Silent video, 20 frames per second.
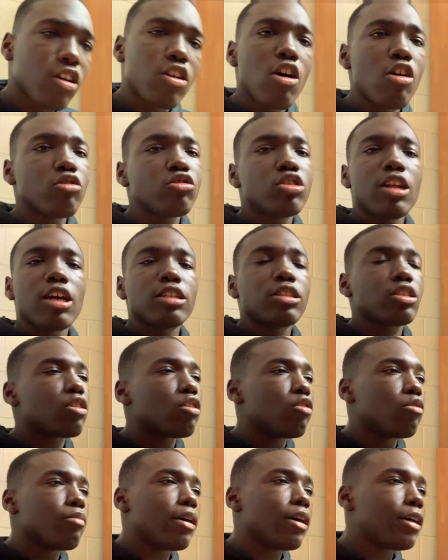Go to that
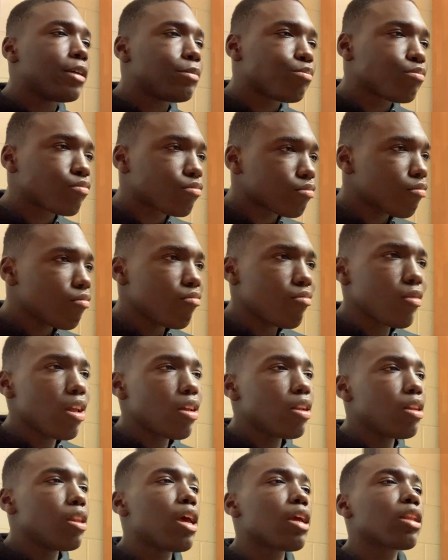song, man.
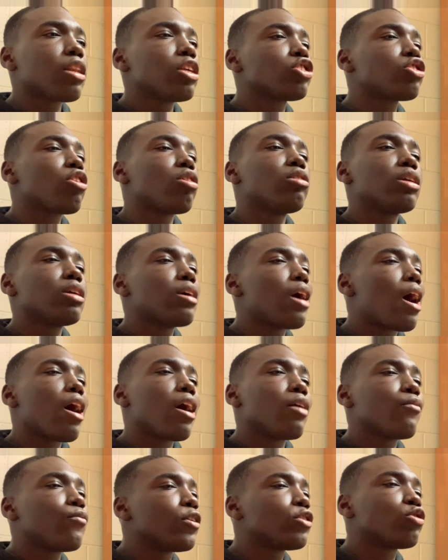Nick Nittoli,
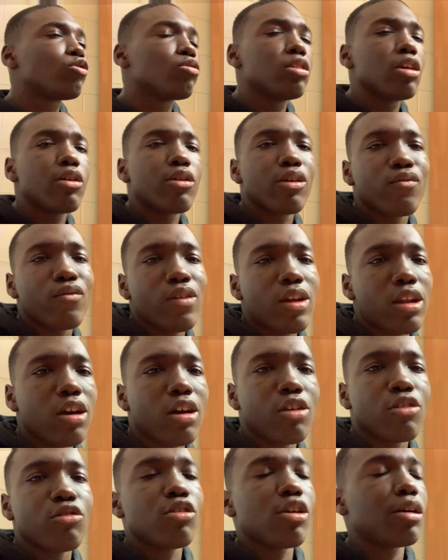God, official lyric
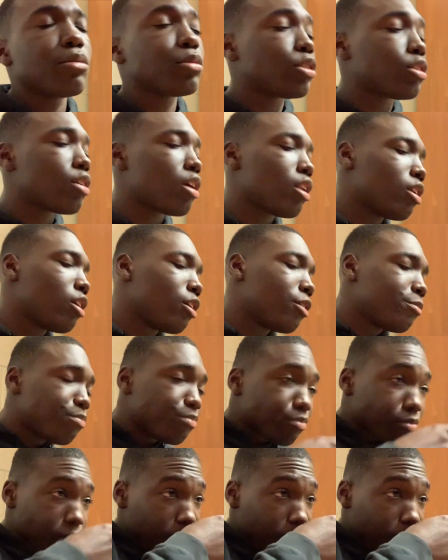video. You know what I'm saying? Look.